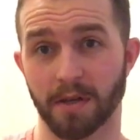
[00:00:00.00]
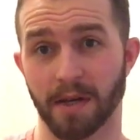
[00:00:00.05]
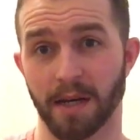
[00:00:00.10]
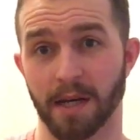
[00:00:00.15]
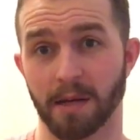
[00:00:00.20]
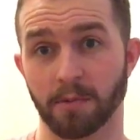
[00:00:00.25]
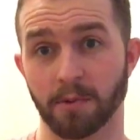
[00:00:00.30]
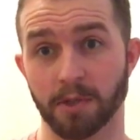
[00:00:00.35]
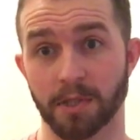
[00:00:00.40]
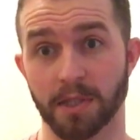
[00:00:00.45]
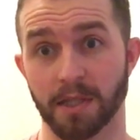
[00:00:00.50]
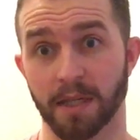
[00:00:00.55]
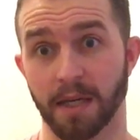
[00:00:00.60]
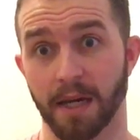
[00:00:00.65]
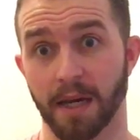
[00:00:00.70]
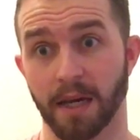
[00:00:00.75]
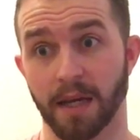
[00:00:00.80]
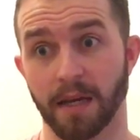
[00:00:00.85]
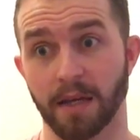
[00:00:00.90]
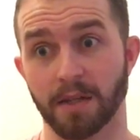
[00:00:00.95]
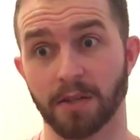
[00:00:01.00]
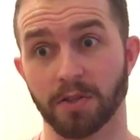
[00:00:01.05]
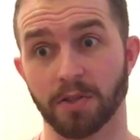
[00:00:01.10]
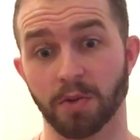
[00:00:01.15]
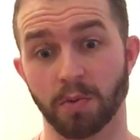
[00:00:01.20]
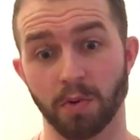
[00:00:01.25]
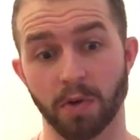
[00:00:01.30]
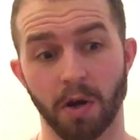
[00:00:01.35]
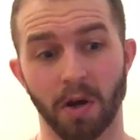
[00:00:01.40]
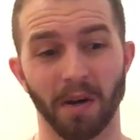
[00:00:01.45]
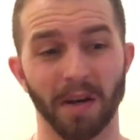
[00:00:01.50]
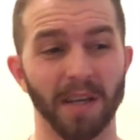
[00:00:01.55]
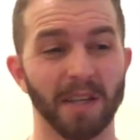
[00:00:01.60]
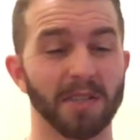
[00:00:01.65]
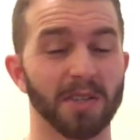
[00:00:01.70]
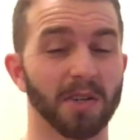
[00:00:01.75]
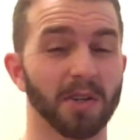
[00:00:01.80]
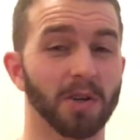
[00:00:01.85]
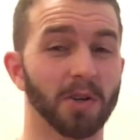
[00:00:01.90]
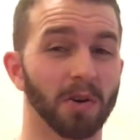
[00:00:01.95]
I would say do not need
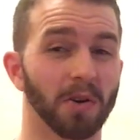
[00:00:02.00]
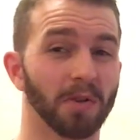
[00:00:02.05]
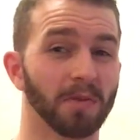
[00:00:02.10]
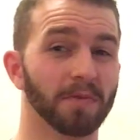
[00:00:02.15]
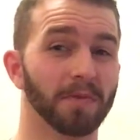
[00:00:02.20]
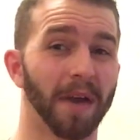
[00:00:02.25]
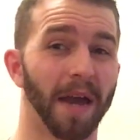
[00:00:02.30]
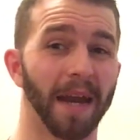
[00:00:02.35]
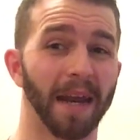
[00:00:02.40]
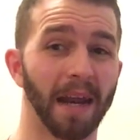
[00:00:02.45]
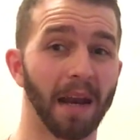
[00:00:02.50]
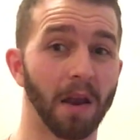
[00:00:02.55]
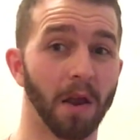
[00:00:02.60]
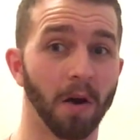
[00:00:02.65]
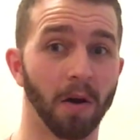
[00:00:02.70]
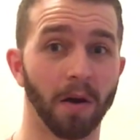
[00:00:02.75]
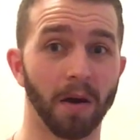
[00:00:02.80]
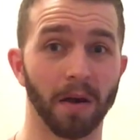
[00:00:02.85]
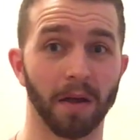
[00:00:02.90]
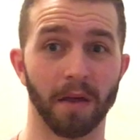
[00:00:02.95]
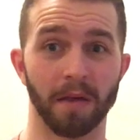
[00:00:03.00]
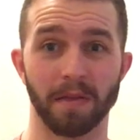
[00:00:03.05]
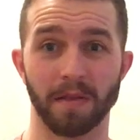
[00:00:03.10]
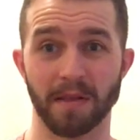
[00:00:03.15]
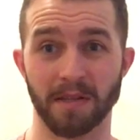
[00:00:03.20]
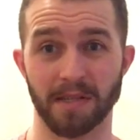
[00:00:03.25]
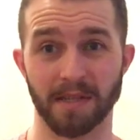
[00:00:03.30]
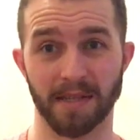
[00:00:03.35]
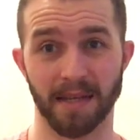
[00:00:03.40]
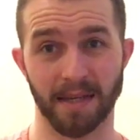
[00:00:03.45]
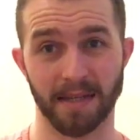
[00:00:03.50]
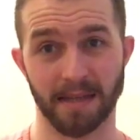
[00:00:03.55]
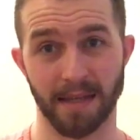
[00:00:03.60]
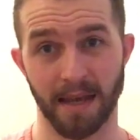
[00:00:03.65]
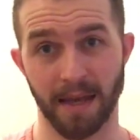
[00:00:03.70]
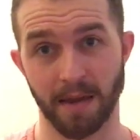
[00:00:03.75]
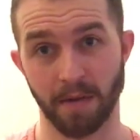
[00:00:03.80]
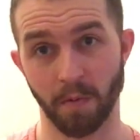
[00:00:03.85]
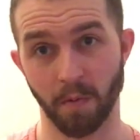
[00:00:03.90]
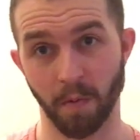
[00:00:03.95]
to cut for any longer than 6
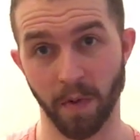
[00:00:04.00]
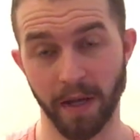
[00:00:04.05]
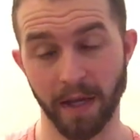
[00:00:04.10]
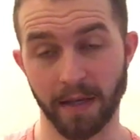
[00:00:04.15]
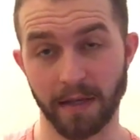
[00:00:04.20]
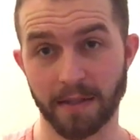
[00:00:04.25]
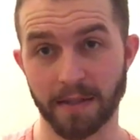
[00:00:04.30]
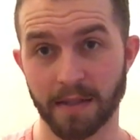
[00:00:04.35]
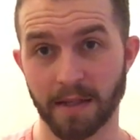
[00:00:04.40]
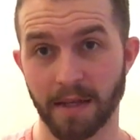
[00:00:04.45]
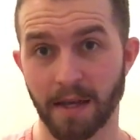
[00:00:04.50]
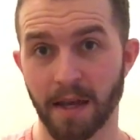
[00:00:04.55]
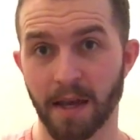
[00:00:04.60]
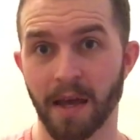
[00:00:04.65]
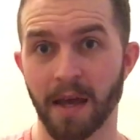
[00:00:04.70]
to 8 weeks.